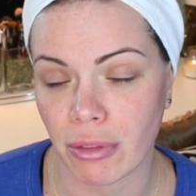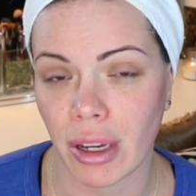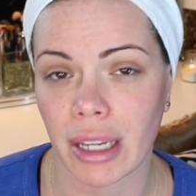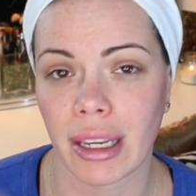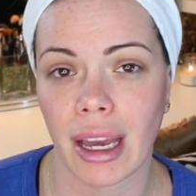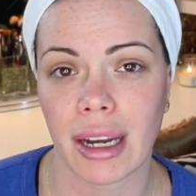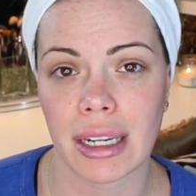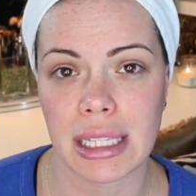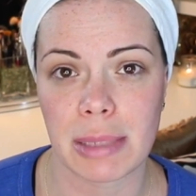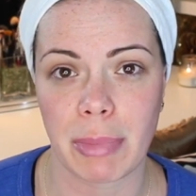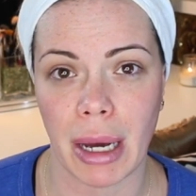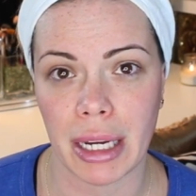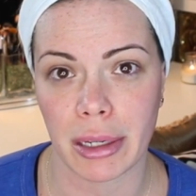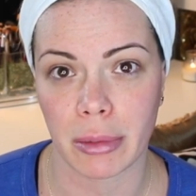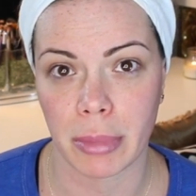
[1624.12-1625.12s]
of. Again, it's
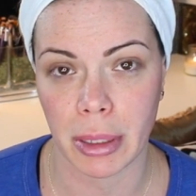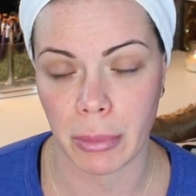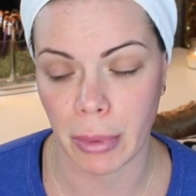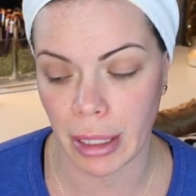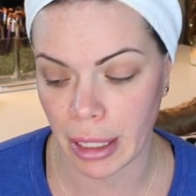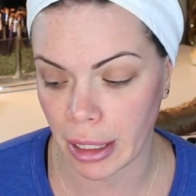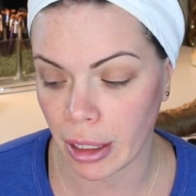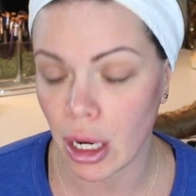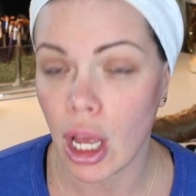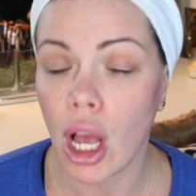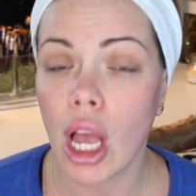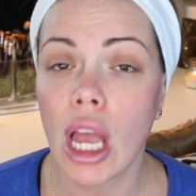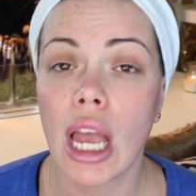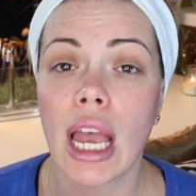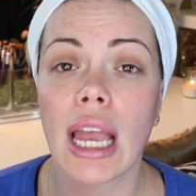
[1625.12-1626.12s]
buyer beware.
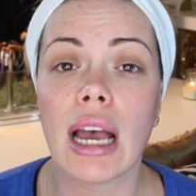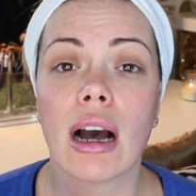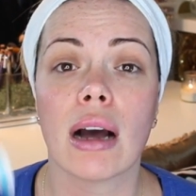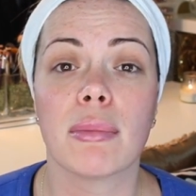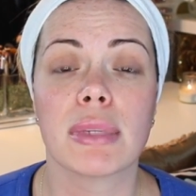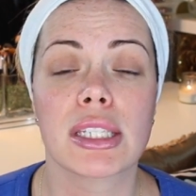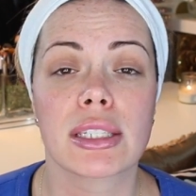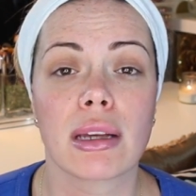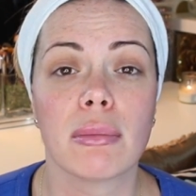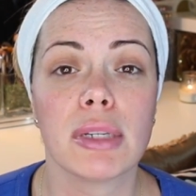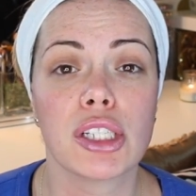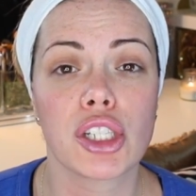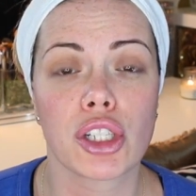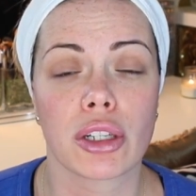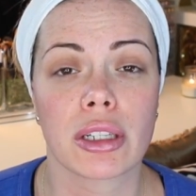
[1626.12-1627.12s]
Um, some
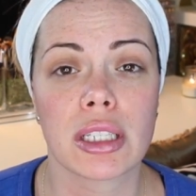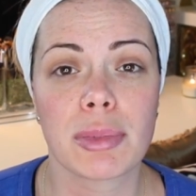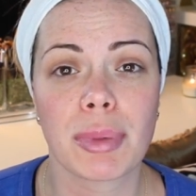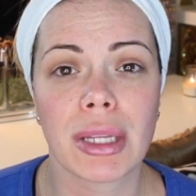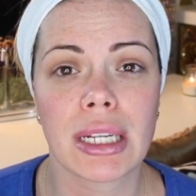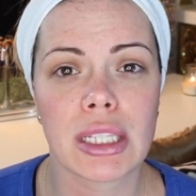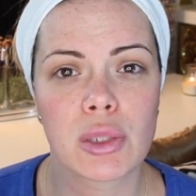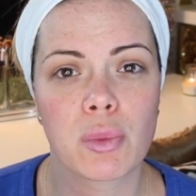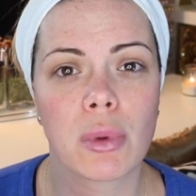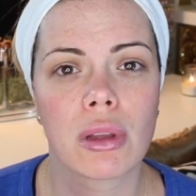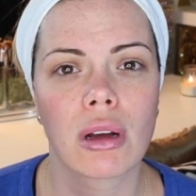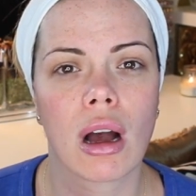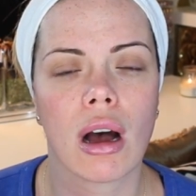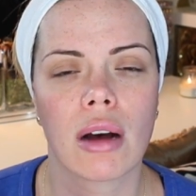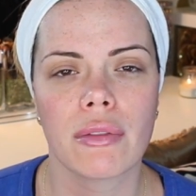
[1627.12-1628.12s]
insurance plans
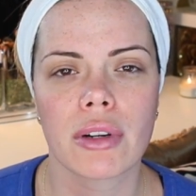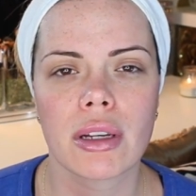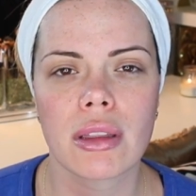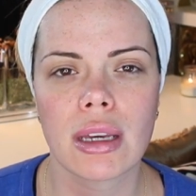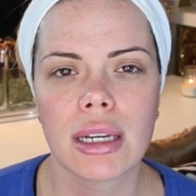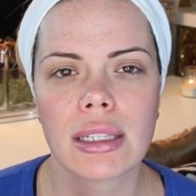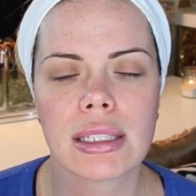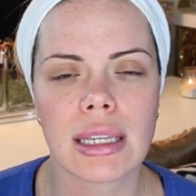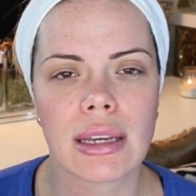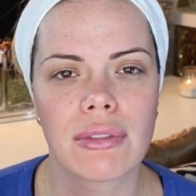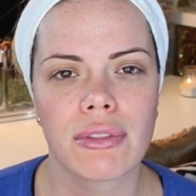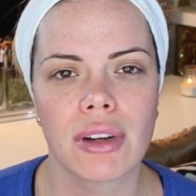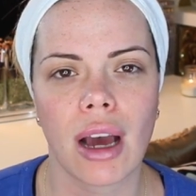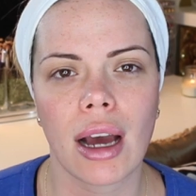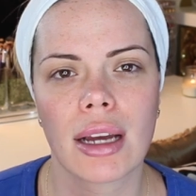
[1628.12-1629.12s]
will cover this.
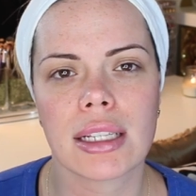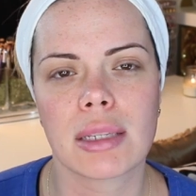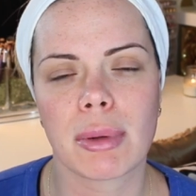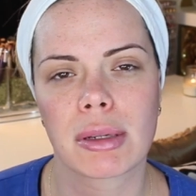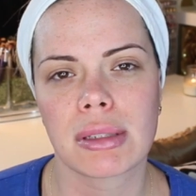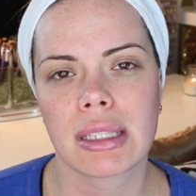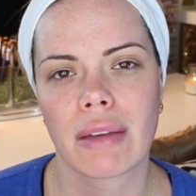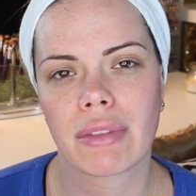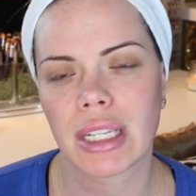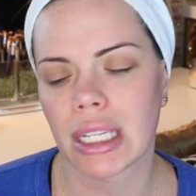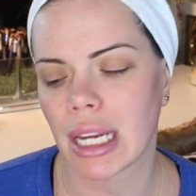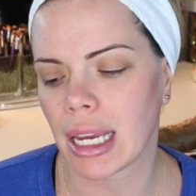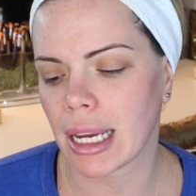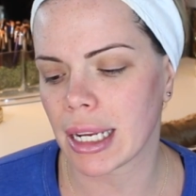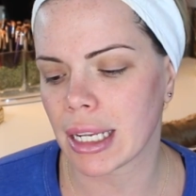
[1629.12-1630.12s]
If not, it's about
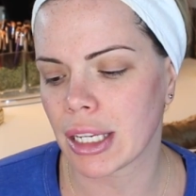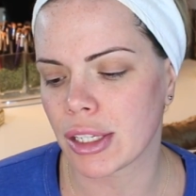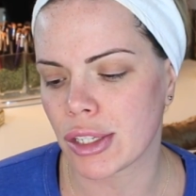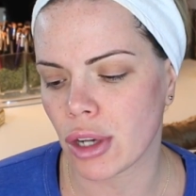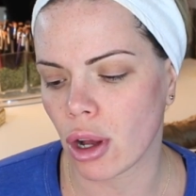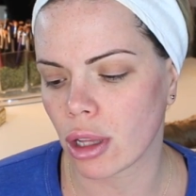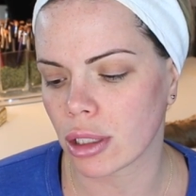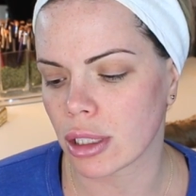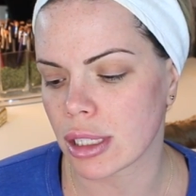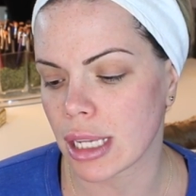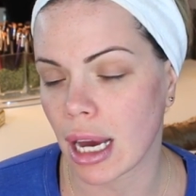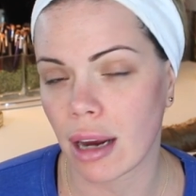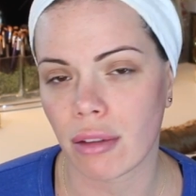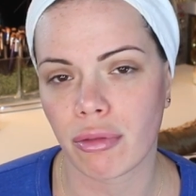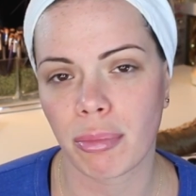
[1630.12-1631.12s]
70 to $80
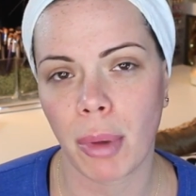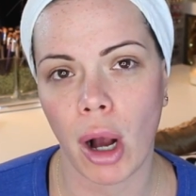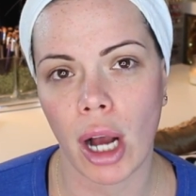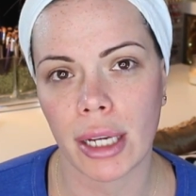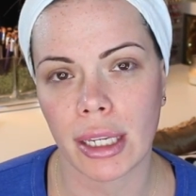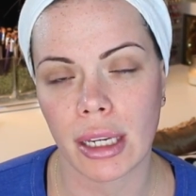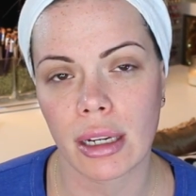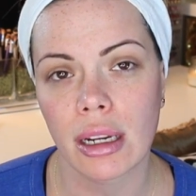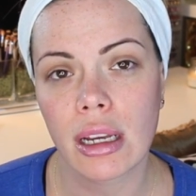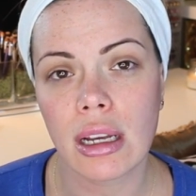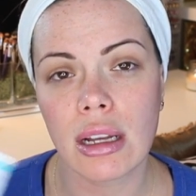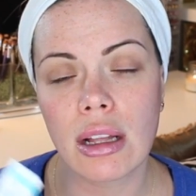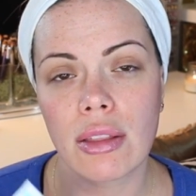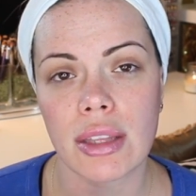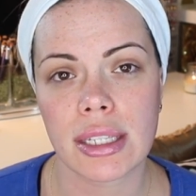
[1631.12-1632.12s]
out of pocket.
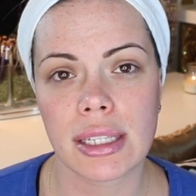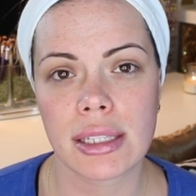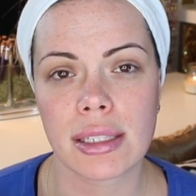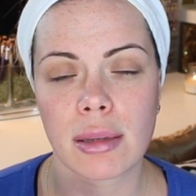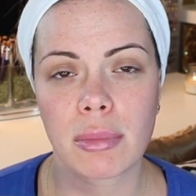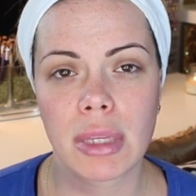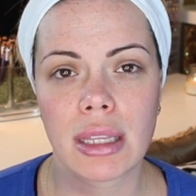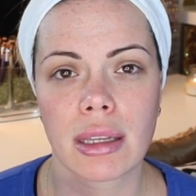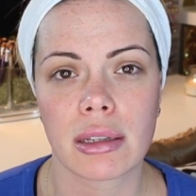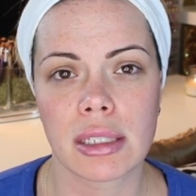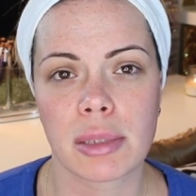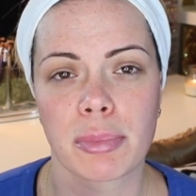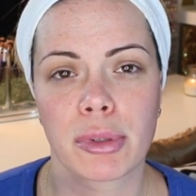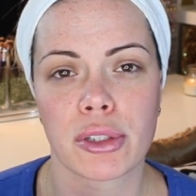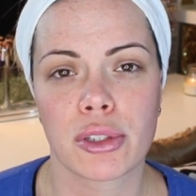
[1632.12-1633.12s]
This is something that
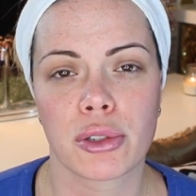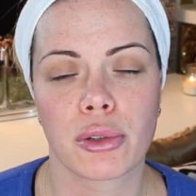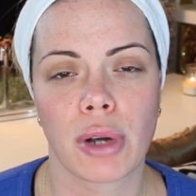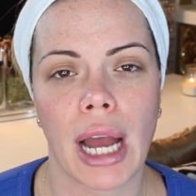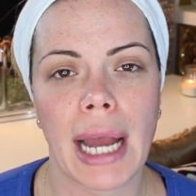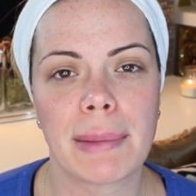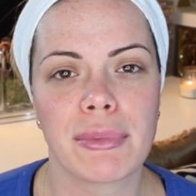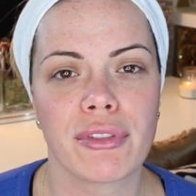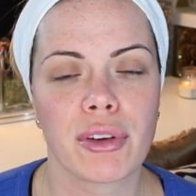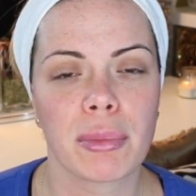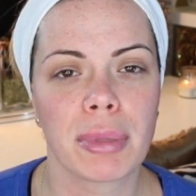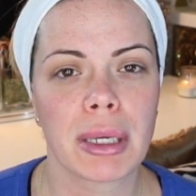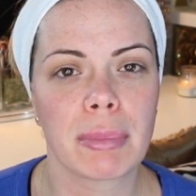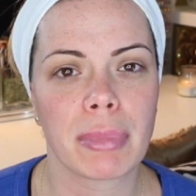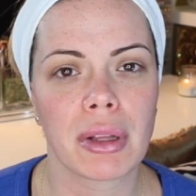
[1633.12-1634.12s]
is prescribed
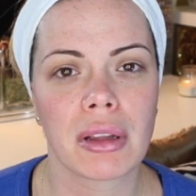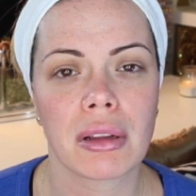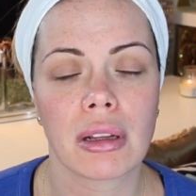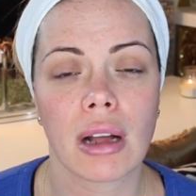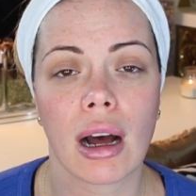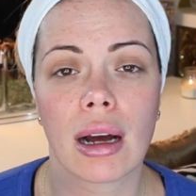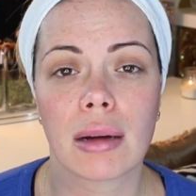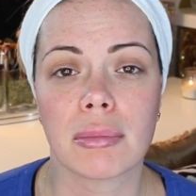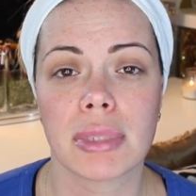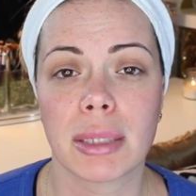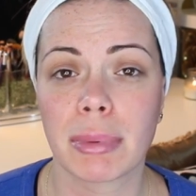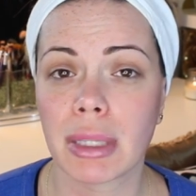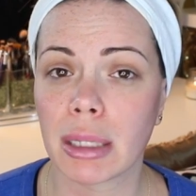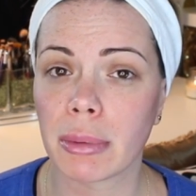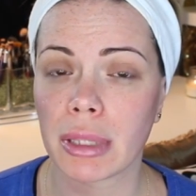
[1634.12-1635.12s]
for people um,
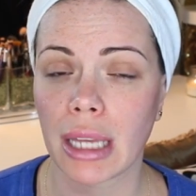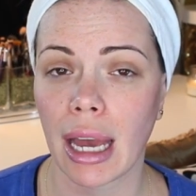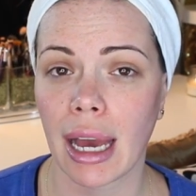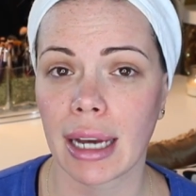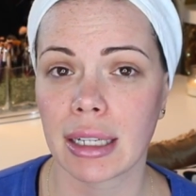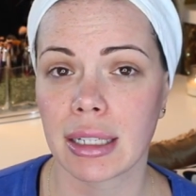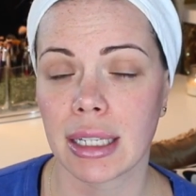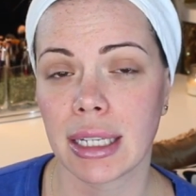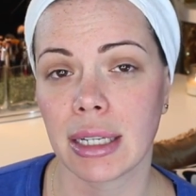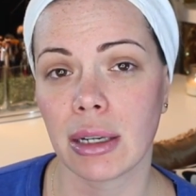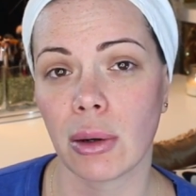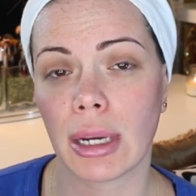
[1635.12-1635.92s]
typically with acne